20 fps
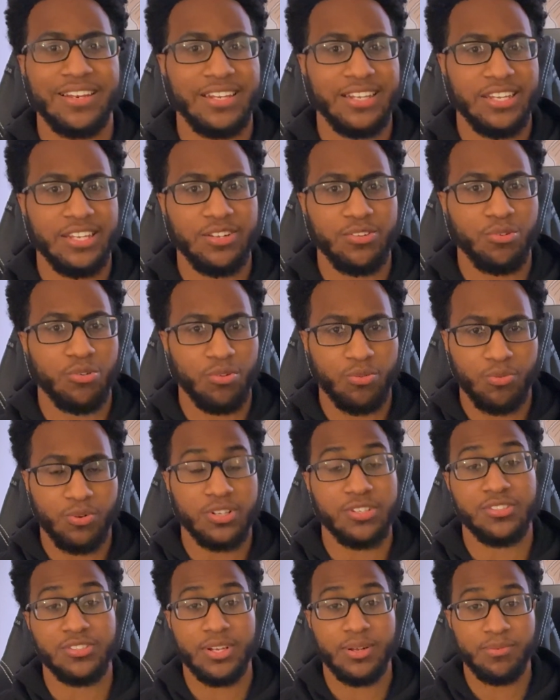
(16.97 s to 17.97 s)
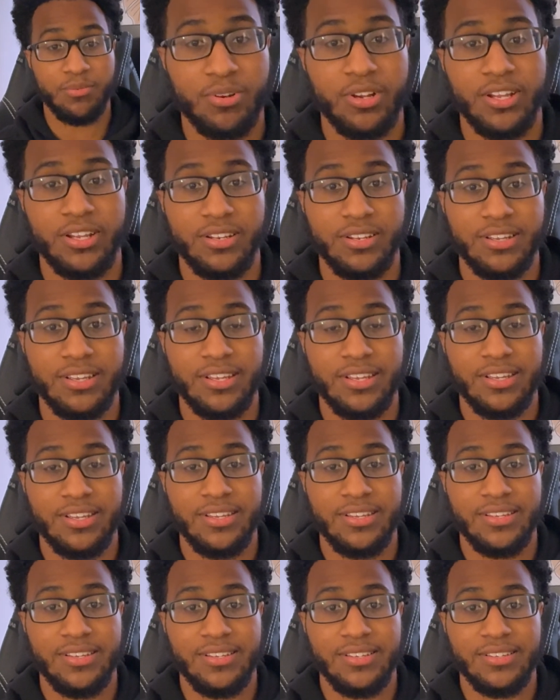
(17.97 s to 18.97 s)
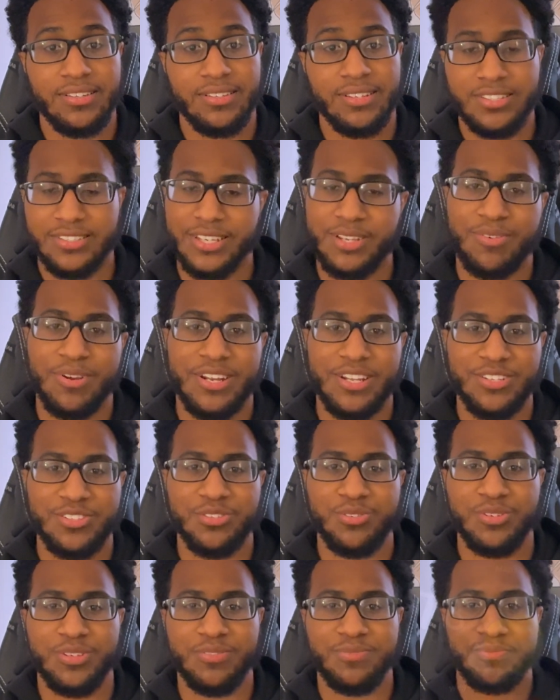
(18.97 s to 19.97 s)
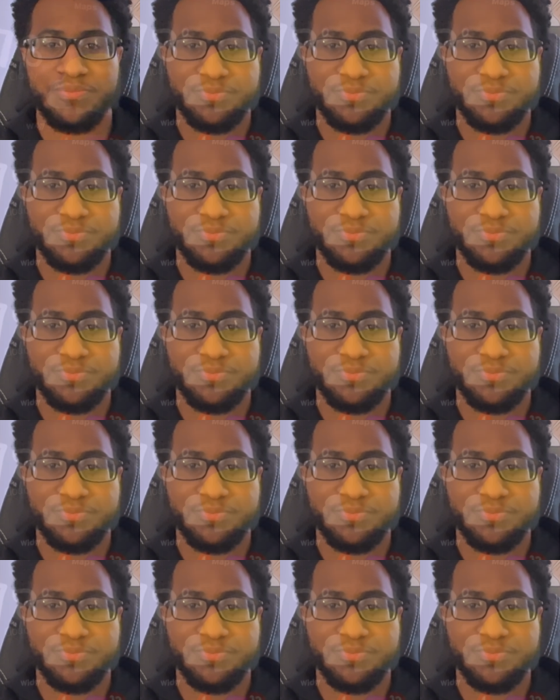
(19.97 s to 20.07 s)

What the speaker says: need or want to upgrade. Let's get right into it.